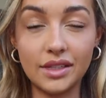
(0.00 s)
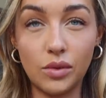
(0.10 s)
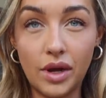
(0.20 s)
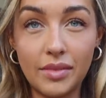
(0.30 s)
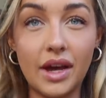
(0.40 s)
the
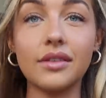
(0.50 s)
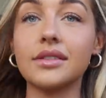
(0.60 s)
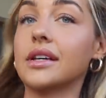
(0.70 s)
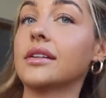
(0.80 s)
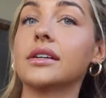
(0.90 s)
1 mile
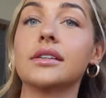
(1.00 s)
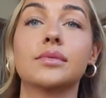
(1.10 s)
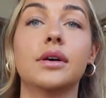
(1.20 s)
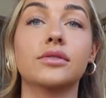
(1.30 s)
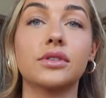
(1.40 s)
singlet
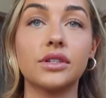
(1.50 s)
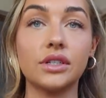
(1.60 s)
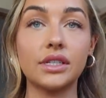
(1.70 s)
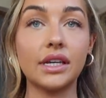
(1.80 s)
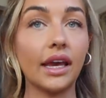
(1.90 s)
as well,
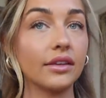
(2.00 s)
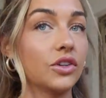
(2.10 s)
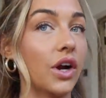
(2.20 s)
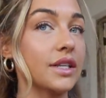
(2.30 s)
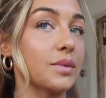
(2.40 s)
just in case
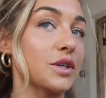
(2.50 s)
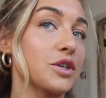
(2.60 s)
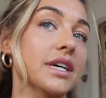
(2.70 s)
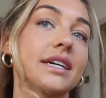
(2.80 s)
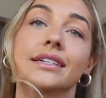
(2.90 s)
you guys are
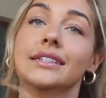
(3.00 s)
wondering.